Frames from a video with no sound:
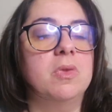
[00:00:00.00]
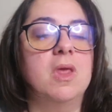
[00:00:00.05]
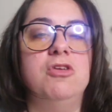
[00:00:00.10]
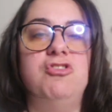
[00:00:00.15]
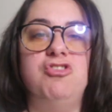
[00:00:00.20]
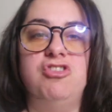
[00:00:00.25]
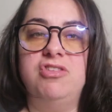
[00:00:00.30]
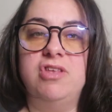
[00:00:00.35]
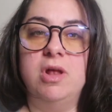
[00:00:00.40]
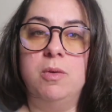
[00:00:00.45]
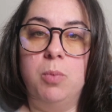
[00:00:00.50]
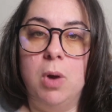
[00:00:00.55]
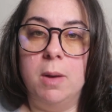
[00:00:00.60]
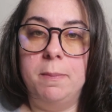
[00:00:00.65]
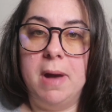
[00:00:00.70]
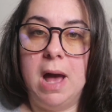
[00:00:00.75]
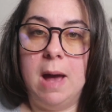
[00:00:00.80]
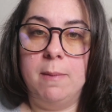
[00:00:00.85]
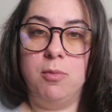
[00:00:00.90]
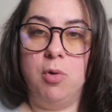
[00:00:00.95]
And she said,
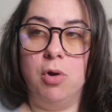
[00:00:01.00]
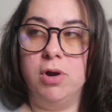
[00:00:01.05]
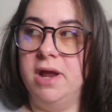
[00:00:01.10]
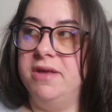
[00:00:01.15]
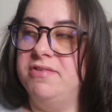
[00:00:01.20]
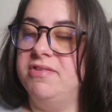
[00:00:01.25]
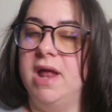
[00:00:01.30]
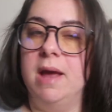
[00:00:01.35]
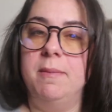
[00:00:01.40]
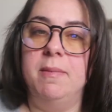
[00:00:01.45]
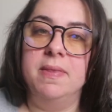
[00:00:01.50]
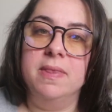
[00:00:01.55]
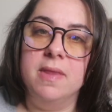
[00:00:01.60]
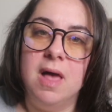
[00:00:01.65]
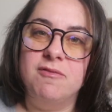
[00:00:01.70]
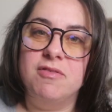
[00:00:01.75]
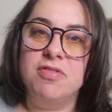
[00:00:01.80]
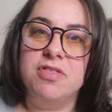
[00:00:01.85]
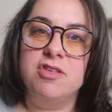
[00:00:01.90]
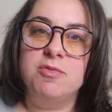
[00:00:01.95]
what popcorn? I said, I'm in
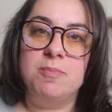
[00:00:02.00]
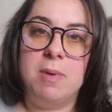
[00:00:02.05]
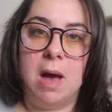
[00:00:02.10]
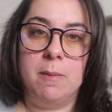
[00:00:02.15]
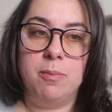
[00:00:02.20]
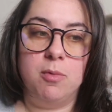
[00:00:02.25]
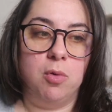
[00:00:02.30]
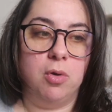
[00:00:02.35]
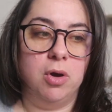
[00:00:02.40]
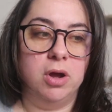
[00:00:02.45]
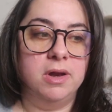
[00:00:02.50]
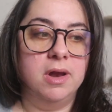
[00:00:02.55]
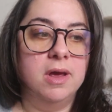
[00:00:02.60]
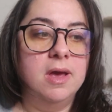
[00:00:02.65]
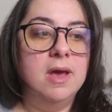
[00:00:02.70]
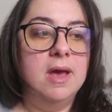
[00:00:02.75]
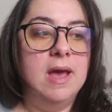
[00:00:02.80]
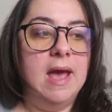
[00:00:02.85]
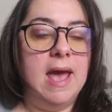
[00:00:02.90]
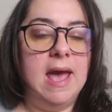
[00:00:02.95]
love with this popcorn,
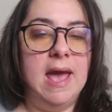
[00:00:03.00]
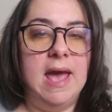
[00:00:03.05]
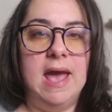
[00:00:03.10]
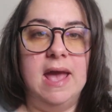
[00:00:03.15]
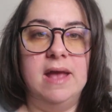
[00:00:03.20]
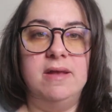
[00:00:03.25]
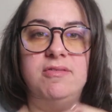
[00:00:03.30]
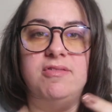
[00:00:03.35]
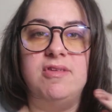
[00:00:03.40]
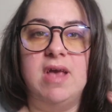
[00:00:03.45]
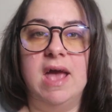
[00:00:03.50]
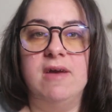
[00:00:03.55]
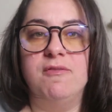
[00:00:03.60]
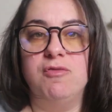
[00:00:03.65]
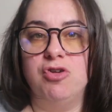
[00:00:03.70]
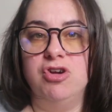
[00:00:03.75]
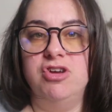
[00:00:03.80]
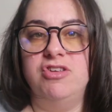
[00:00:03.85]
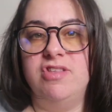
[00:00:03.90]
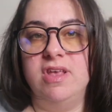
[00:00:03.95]
and
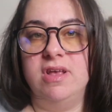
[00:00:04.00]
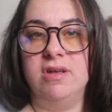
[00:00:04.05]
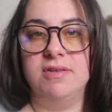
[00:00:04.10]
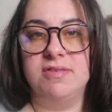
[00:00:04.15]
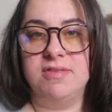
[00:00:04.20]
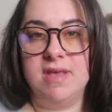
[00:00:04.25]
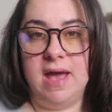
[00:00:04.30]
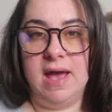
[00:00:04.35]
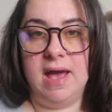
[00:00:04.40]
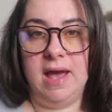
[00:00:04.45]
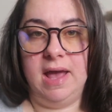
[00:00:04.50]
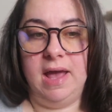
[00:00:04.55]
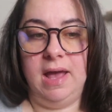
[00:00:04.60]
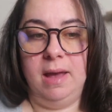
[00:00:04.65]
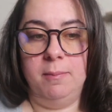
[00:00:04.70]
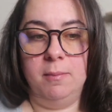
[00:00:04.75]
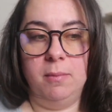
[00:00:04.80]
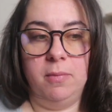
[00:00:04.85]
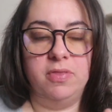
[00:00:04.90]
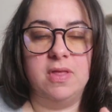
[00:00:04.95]
every single
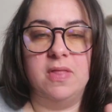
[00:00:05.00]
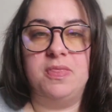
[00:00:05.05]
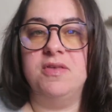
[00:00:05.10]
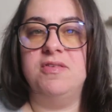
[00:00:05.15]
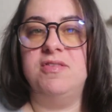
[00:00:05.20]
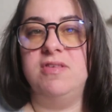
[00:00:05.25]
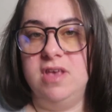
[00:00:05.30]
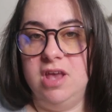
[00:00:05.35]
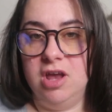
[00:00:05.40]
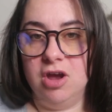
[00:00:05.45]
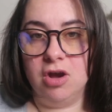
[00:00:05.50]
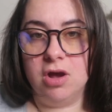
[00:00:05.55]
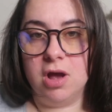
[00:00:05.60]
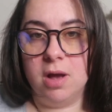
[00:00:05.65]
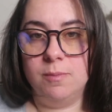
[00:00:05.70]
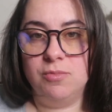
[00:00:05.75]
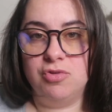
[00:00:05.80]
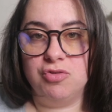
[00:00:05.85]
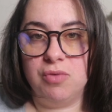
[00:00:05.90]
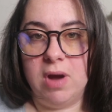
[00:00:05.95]
time that this year
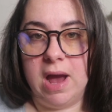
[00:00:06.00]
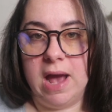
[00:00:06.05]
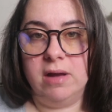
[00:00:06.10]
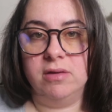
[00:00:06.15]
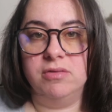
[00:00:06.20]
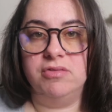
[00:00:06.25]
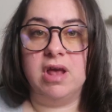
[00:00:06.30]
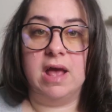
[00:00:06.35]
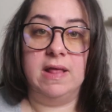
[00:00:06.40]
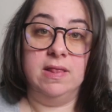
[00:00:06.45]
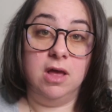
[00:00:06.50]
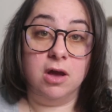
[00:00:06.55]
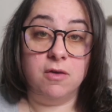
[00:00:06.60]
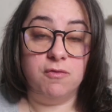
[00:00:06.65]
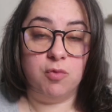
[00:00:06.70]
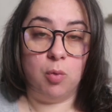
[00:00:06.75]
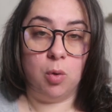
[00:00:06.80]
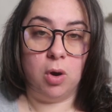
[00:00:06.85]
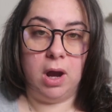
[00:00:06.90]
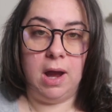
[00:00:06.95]
comes around, I look
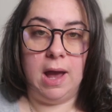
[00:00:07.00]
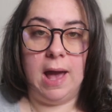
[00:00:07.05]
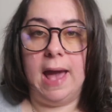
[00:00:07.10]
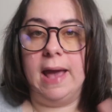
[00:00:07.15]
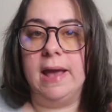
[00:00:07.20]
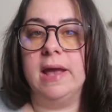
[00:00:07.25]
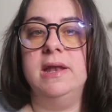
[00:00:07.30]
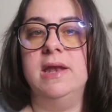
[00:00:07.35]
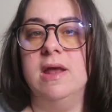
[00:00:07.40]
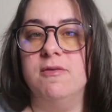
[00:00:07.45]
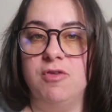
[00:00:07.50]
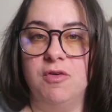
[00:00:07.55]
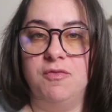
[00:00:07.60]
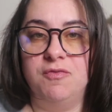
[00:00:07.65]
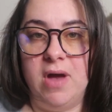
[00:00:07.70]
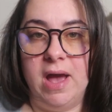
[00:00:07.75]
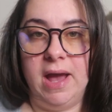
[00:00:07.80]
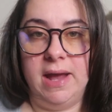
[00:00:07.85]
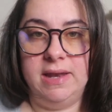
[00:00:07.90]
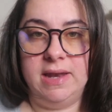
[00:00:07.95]
for it. I can never
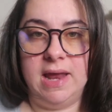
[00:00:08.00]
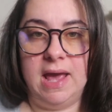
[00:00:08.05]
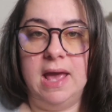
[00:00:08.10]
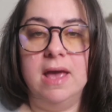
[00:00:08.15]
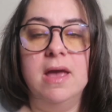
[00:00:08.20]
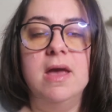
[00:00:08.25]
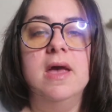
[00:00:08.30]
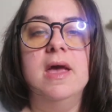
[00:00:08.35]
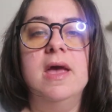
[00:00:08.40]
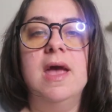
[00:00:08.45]
find it.